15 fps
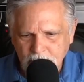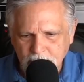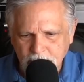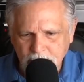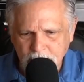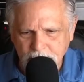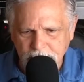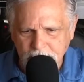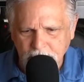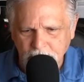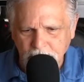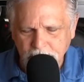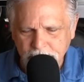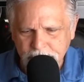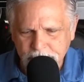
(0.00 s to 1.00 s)
There they
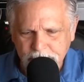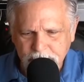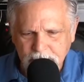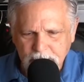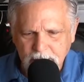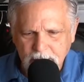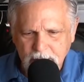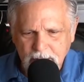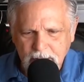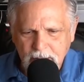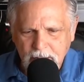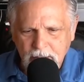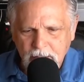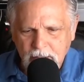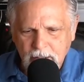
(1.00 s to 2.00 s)
are
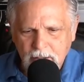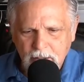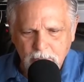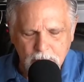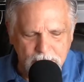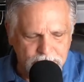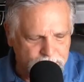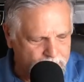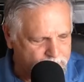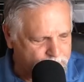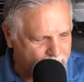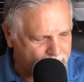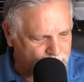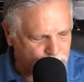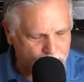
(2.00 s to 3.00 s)
monthly
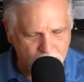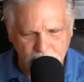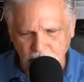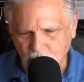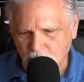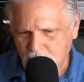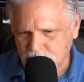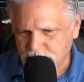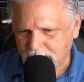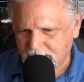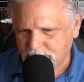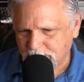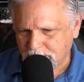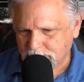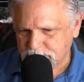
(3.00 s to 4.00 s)
Patreon Garage
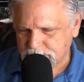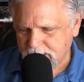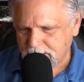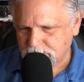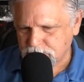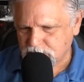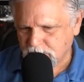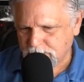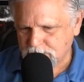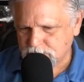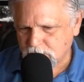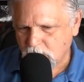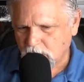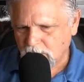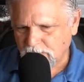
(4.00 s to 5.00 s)
Gang members, thank you so much
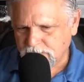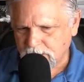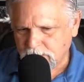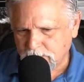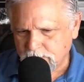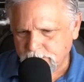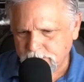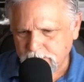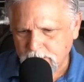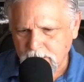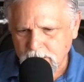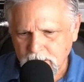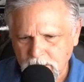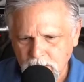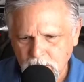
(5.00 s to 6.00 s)
to all of you
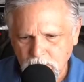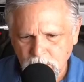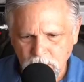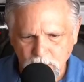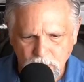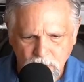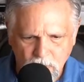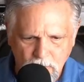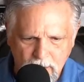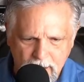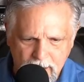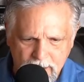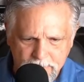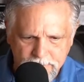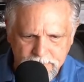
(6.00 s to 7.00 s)
who uh,